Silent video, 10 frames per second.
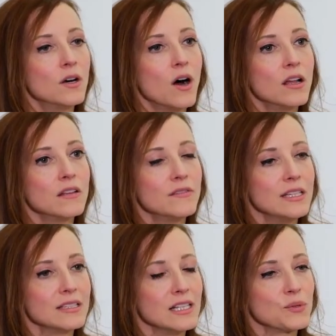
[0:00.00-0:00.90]
All of
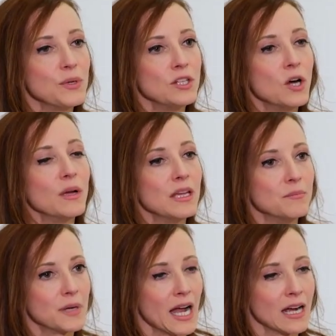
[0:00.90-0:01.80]
these things we know
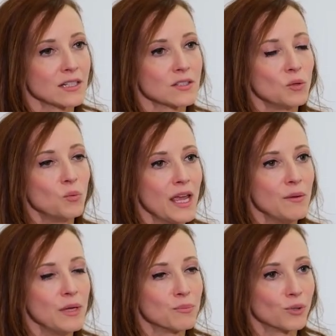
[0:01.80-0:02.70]
impact the way
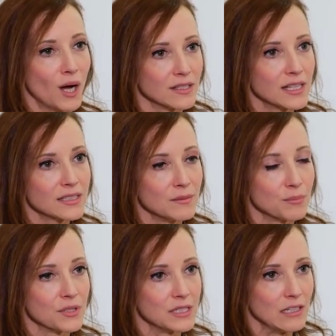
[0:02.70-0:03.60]
we process and
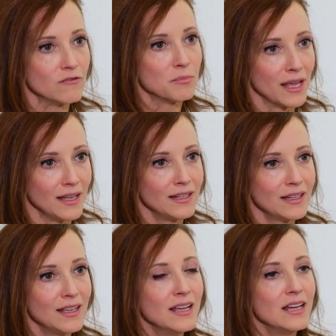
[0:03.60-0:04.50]
perceive pain.